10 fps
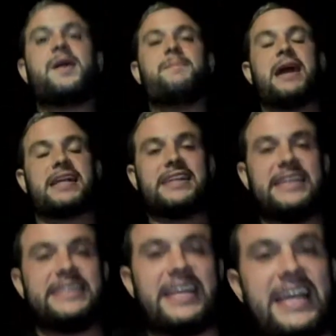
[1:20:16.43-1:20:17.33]
My
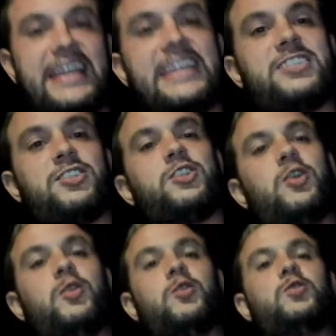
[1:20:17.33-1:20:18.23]
clean date is
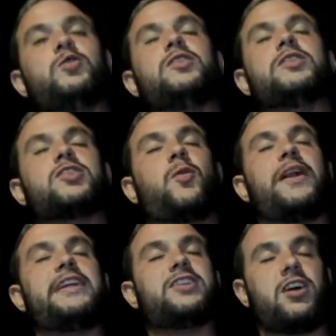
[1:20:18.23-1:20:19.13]
June
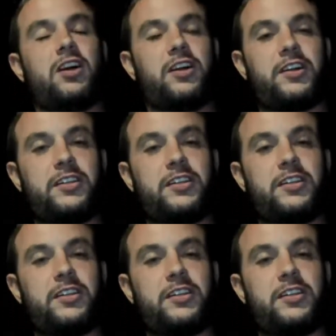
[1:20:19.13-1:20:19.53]
23rd,